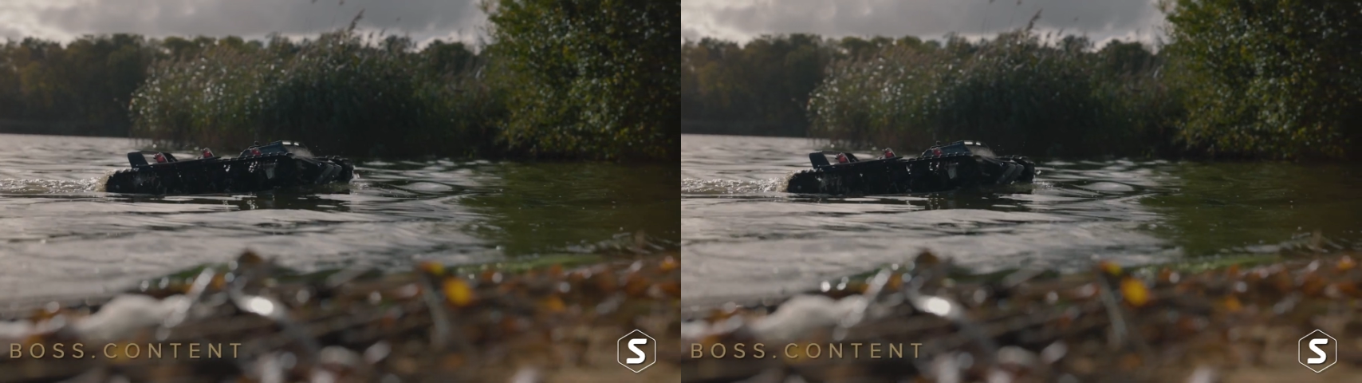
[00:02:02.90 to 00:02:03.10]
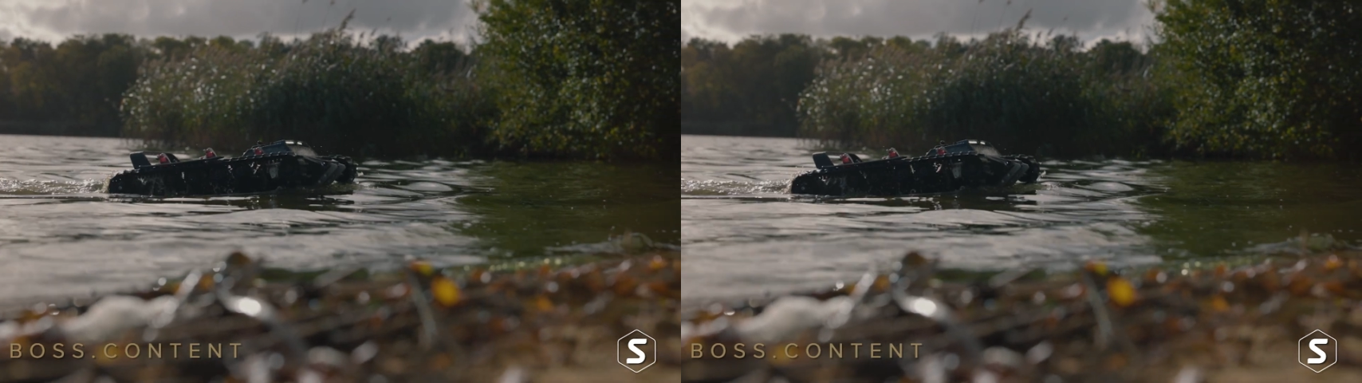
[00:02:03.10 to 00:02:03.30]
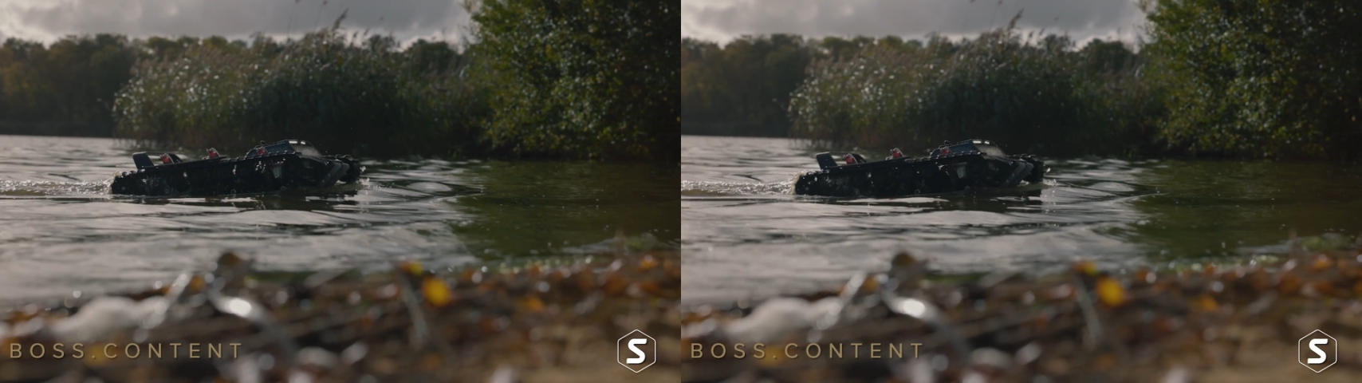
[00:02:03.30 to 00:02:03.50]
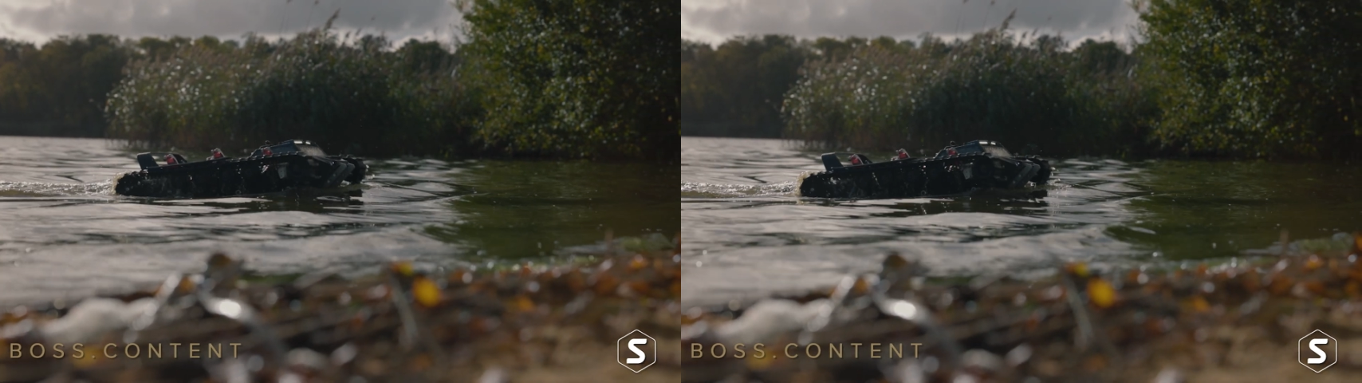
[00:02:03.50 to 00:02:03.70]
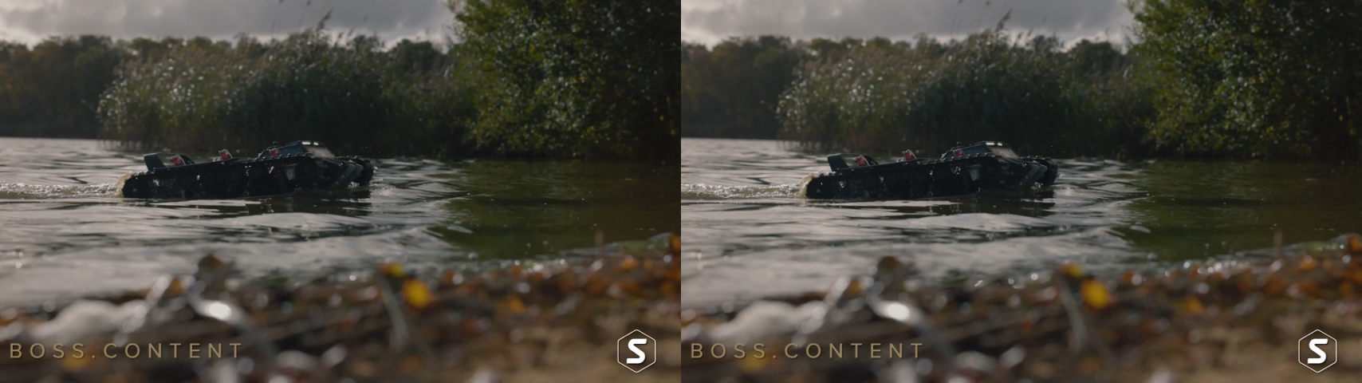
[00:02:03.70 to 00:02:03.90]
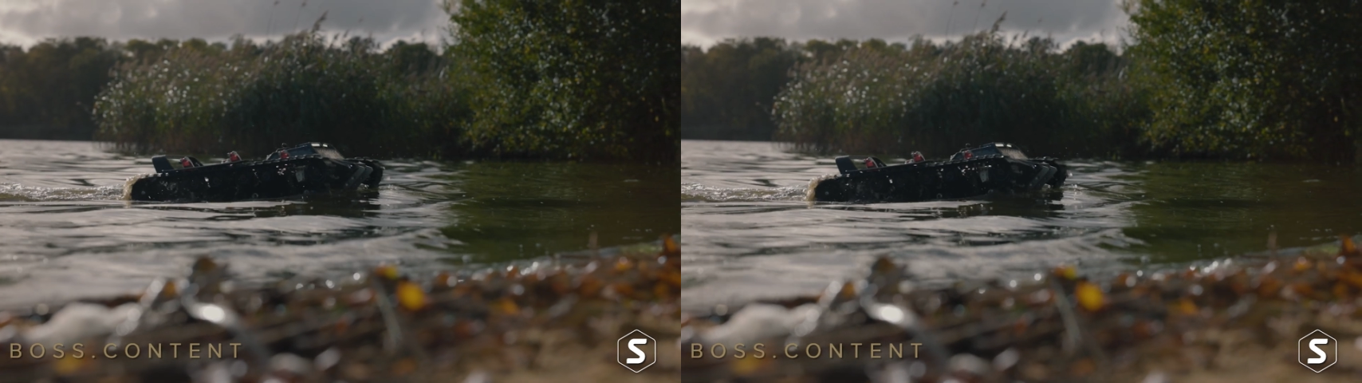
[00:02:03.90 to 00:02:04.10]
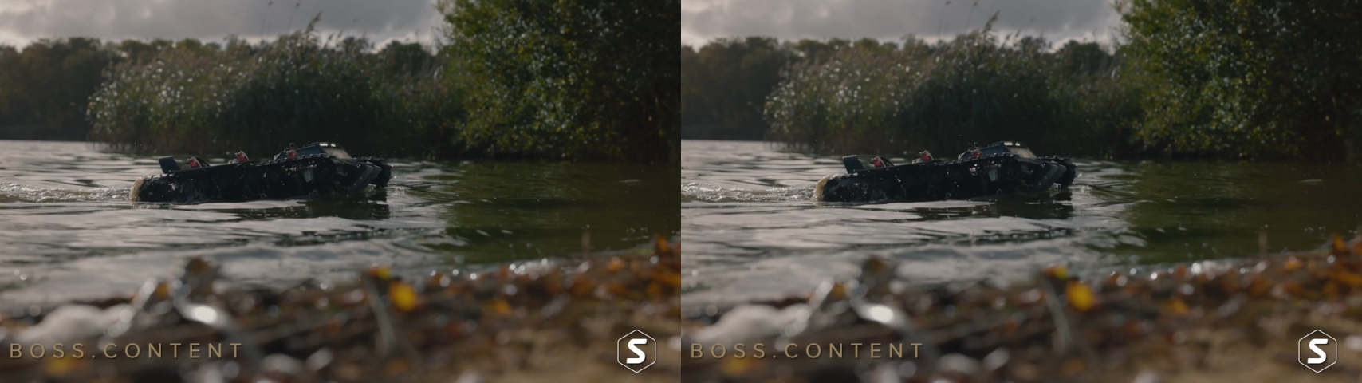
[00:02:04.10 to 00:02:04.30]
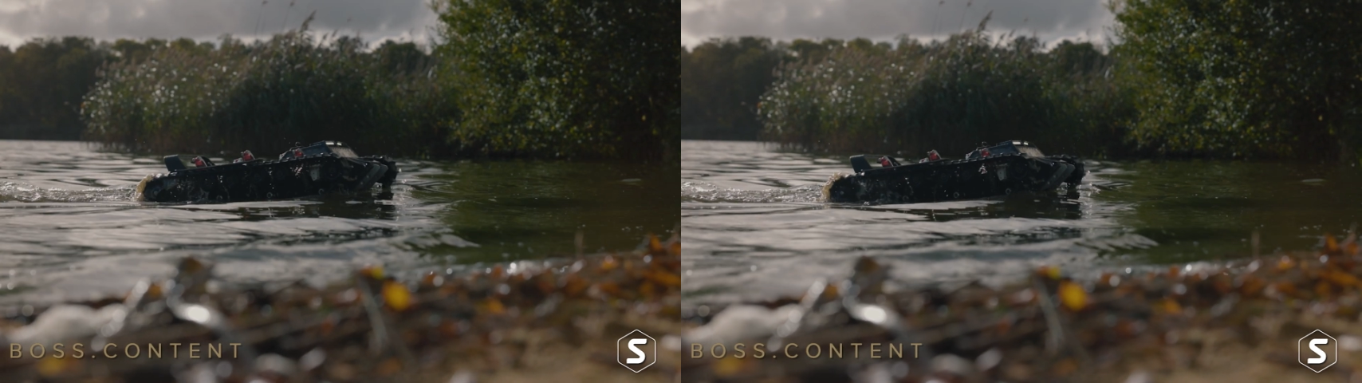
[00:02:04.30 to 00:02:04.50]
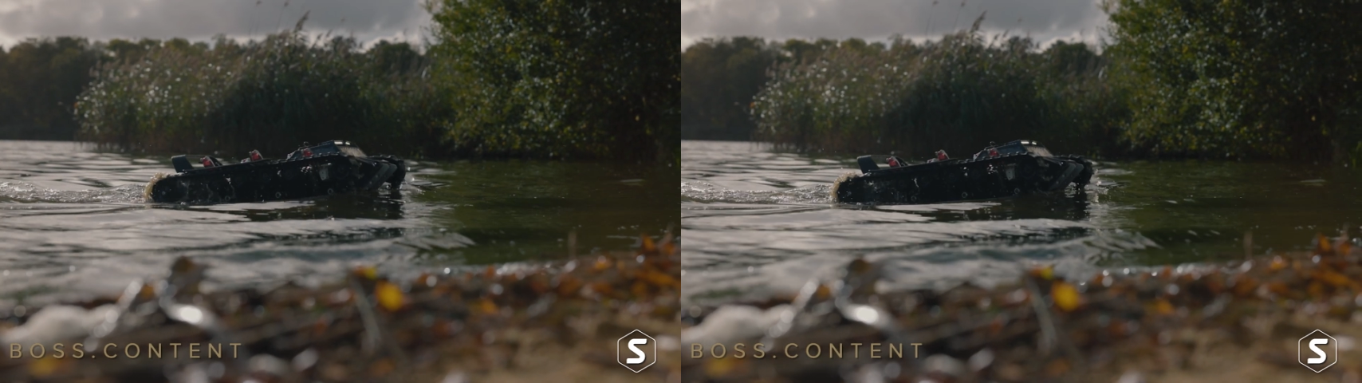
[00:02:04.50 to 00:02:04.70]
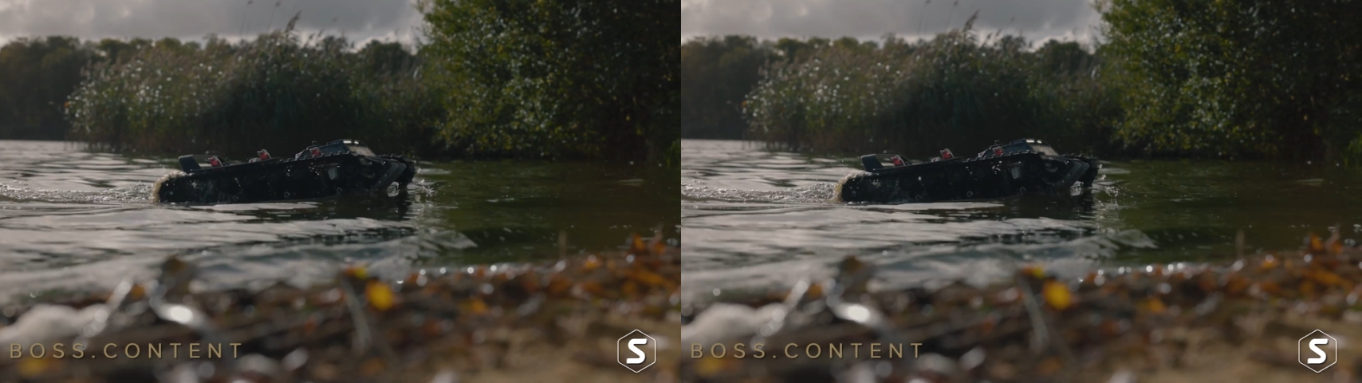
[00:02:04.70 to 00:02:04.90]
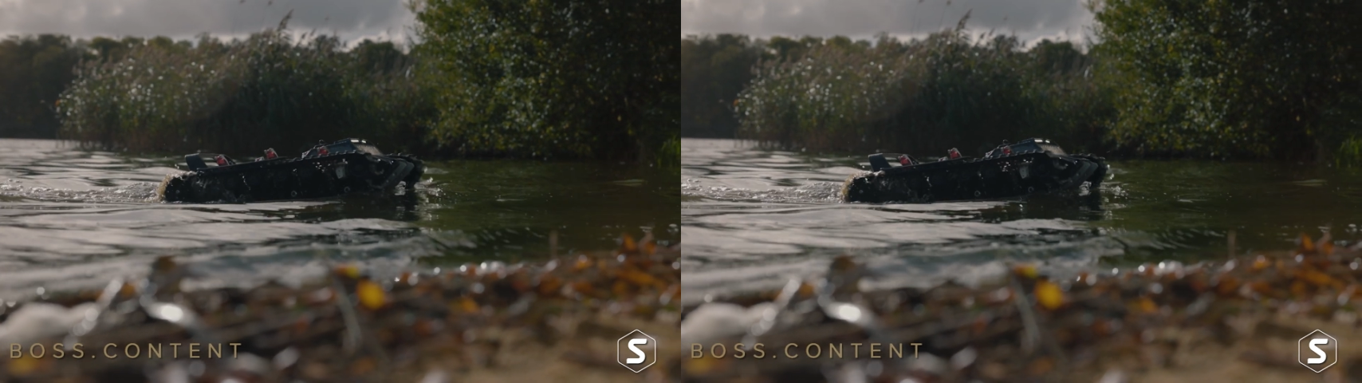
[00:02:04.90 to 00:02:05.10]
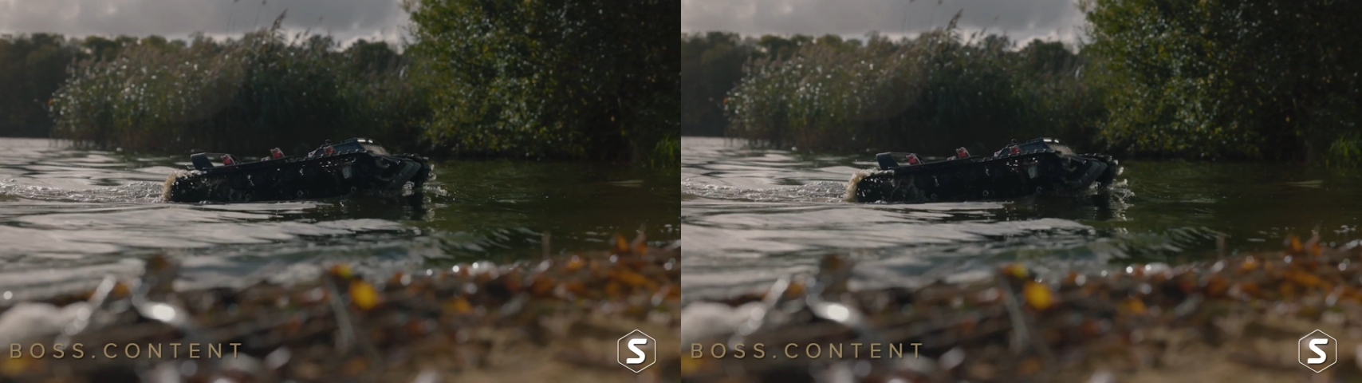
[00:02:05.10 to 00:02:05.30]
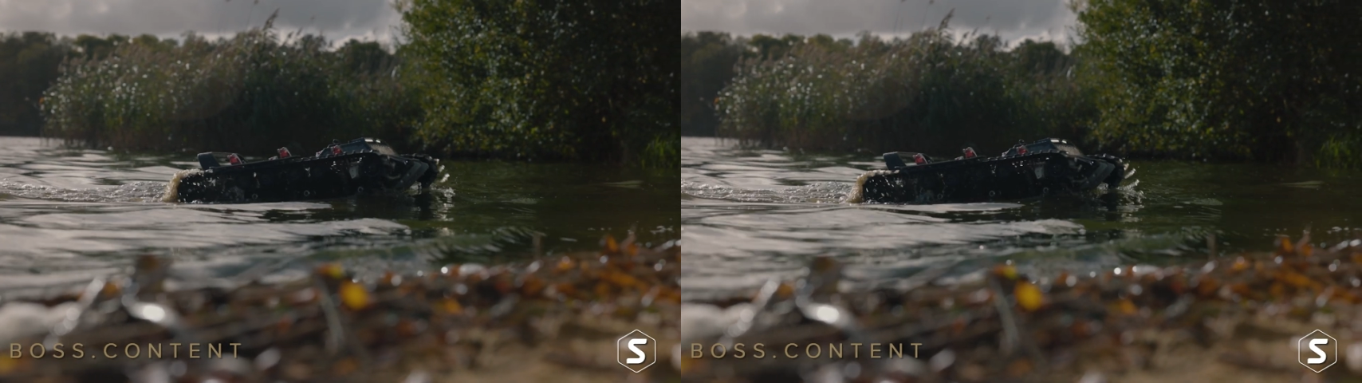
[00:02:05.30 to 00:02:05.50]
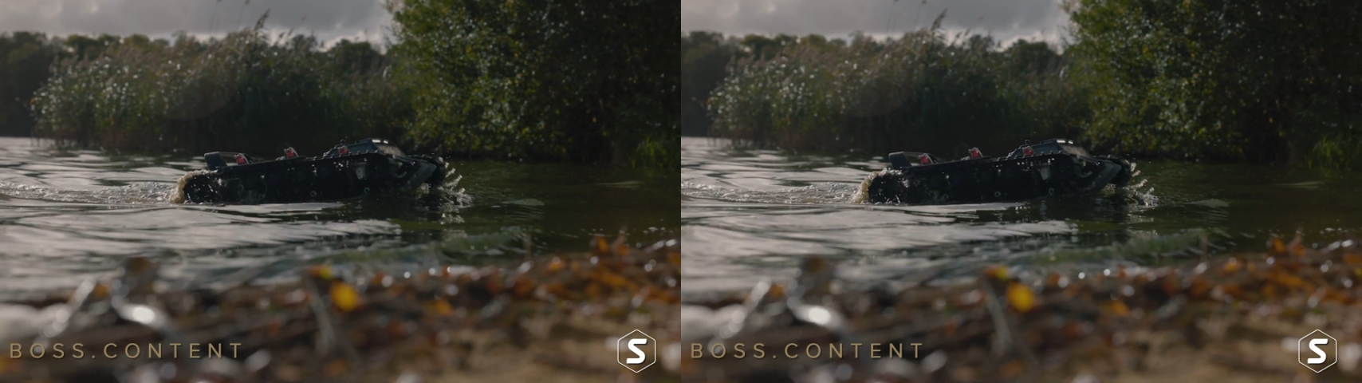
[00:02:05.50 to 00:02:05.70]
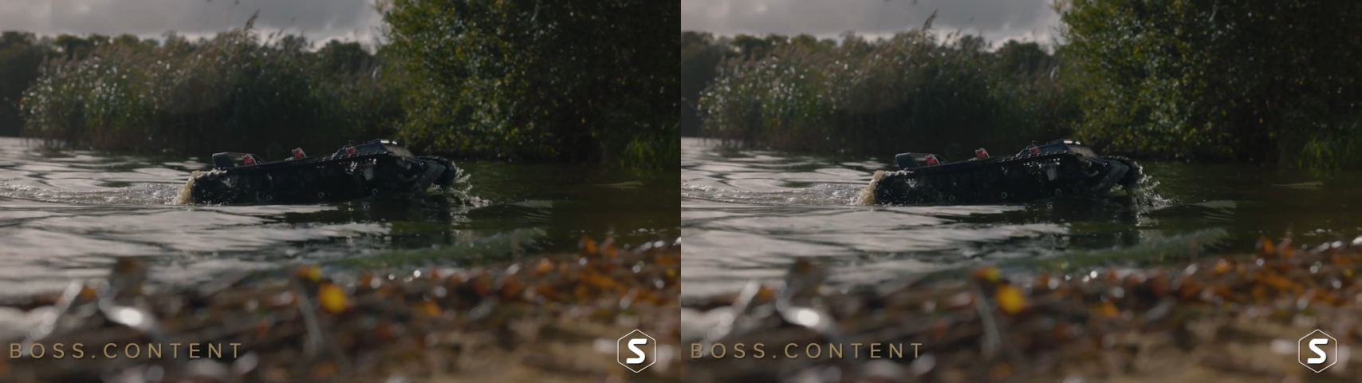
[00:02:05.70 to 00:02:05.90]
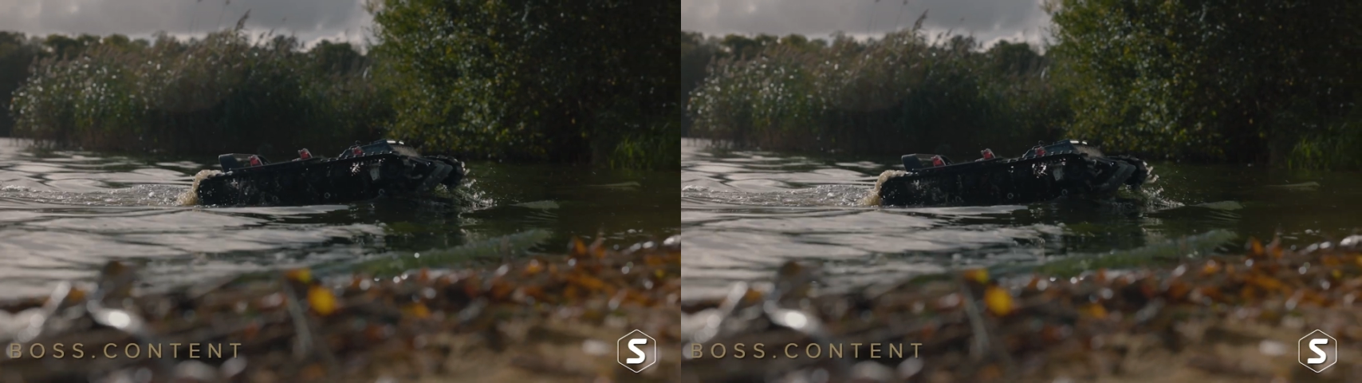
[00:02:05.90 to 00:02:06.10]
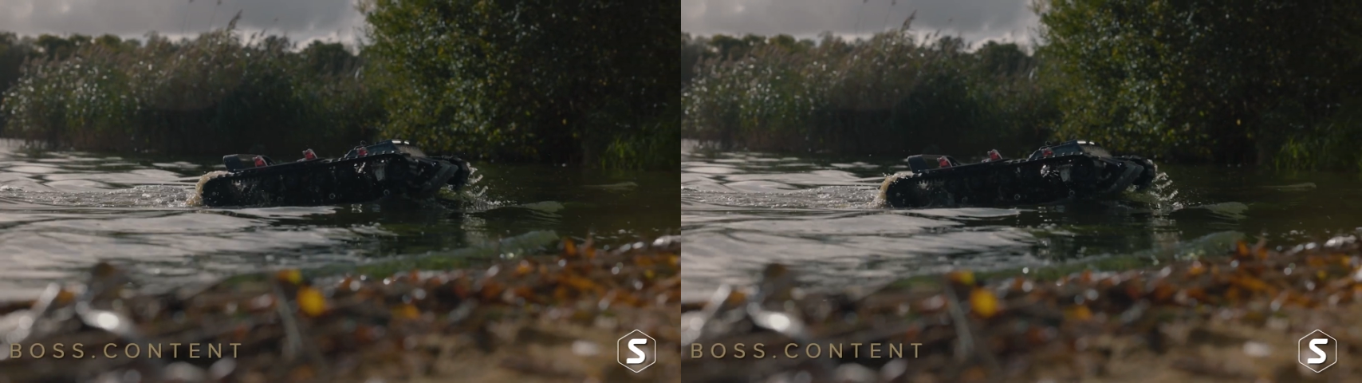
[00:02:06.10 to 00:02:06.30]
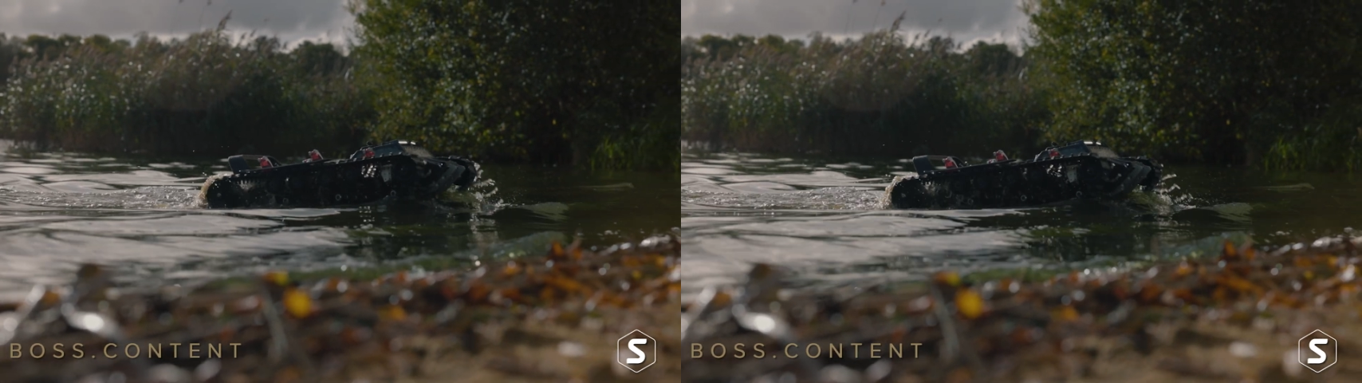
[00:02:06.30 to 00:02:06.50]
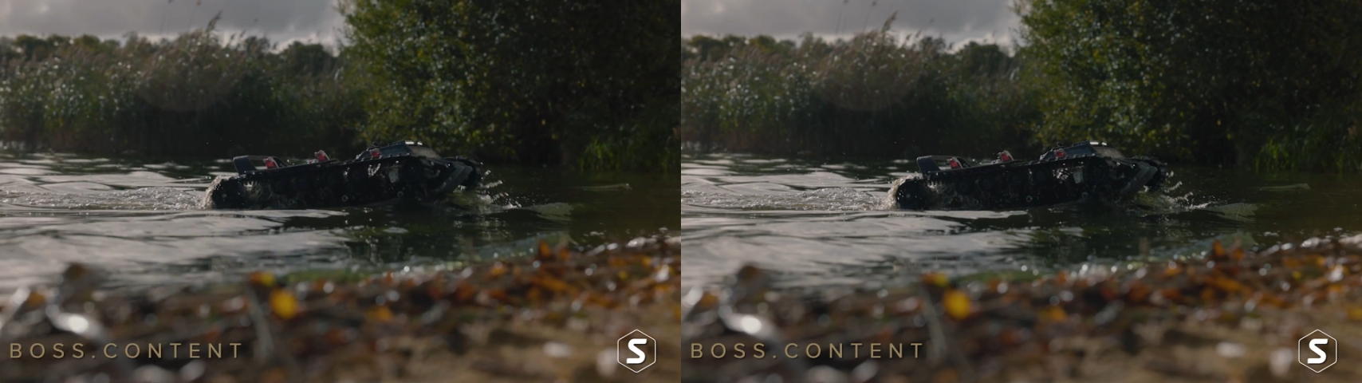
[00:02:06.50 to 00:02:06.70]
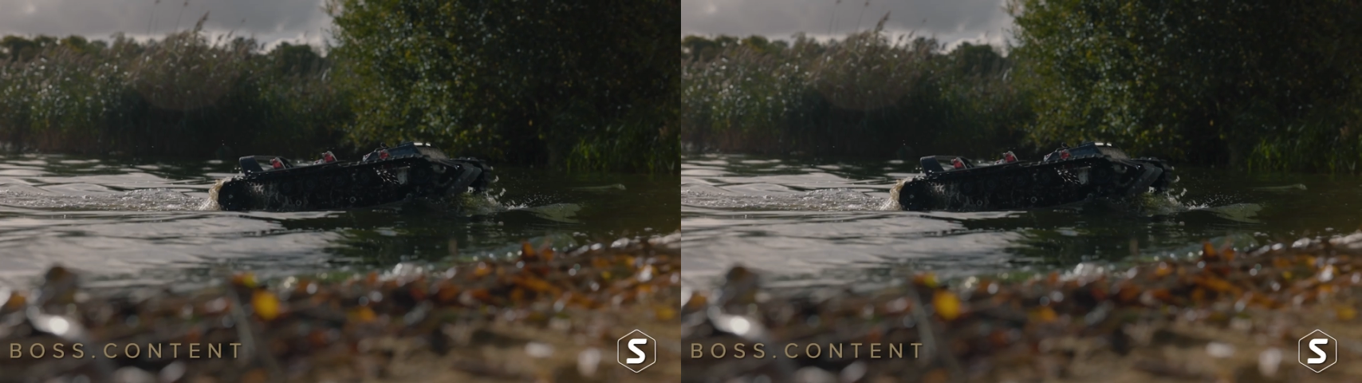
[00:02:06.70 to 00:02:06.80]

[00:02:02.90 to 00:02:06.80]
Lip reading: (no speaker visible)